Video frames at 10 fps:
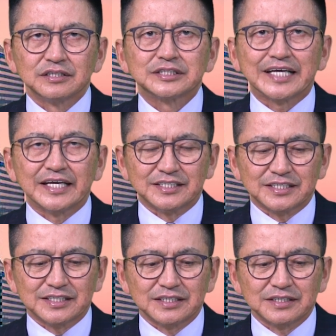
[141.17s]

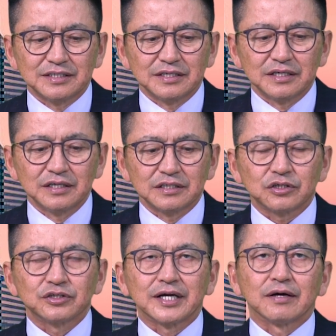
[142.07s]
test. It
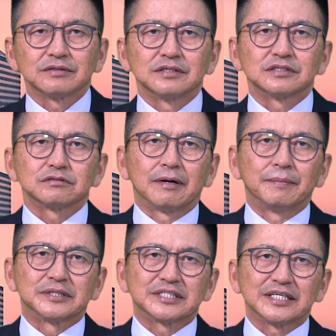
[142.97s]
turned out these
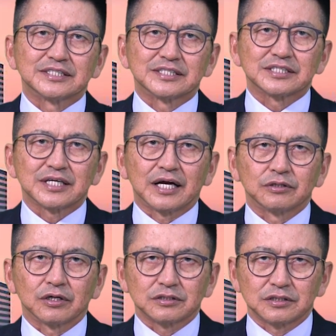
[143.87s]
rapid tests are
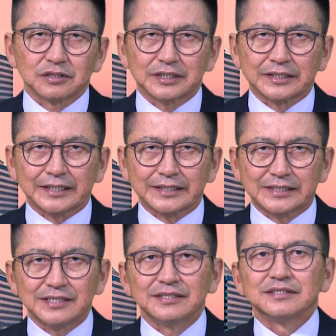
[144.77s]
not
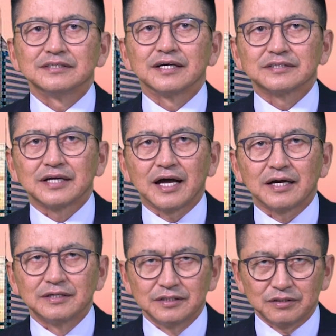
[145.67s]
guarantee that
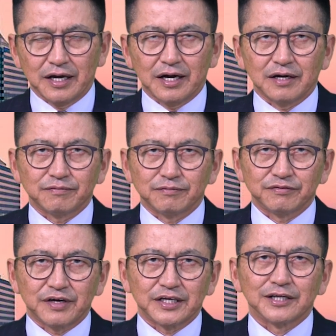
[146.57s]
they are
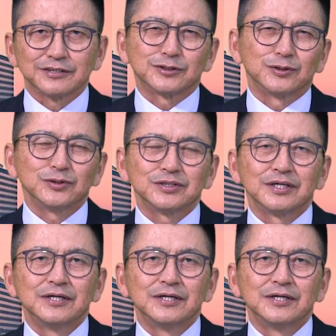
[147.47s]
final truth,